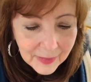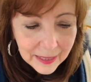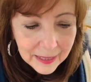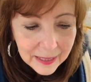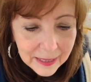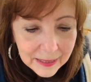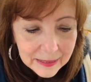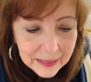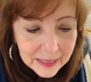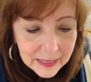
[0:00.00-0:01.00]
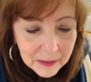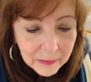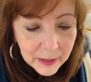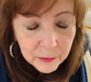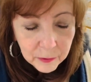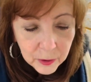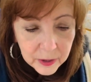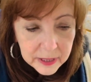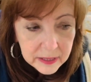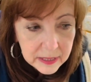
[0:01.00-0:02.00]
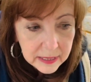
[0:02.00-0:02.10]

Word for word: And my furnace